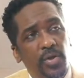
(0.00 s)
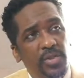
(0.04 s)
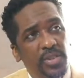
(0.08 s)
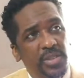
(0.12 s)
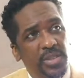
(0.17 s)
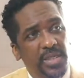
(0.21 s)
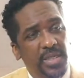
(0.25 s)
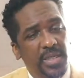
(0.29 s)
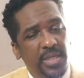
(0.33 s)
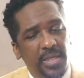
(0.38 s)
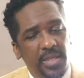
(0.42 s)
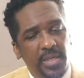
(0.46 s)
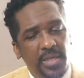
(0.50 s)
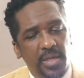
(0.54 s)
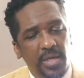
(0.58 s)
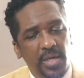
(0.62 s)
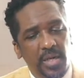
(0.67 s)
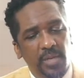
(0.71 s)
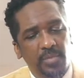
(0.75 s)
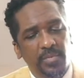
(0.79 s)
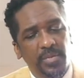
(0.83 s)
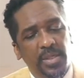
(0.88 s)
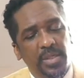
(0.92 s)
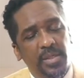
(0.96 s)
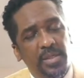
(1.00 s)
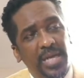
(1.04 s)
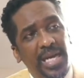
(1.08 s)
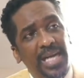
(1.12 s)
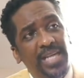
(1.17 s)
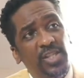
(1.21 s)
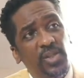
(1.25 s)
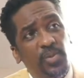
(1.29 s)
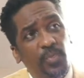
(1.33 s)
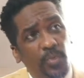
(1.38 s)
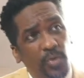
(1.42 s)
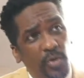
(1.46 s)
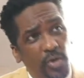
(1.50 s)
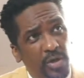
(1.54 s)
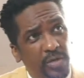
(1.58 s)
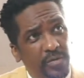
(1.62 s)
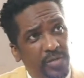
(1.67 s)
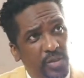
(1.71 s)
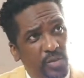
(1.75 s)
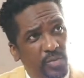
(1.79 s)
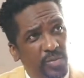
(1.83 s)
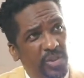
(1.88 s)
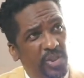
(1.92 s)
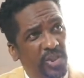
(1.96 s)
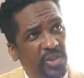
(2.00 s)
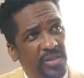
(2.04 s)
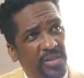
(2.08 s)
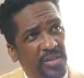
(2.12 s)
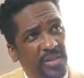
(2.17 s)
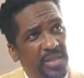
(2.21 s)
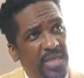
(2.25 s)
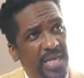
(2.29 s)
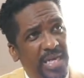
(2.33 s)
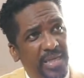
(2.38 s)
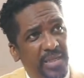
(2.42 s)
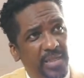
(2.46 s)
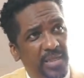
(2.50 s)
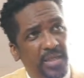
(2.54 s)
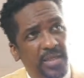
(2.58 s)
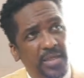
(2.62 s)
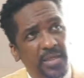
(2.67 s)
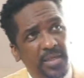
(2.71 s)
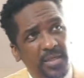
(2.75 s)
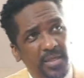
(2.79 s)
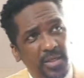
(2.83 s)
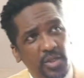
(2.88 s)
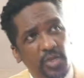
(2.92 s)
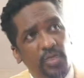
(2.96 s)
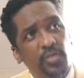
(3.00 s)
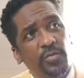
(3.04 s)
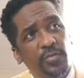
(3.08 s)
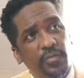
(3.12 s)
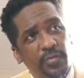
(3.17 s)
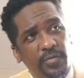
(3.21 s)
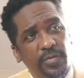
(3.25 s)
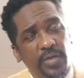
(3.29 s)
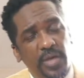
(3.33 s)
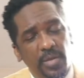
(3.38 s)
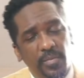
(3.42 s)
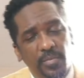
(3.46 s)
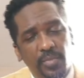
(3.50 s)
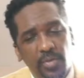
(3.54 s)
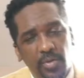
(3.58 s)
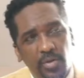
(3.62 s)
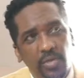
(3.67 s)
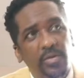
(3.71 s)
person in the Explorers, which is like the youth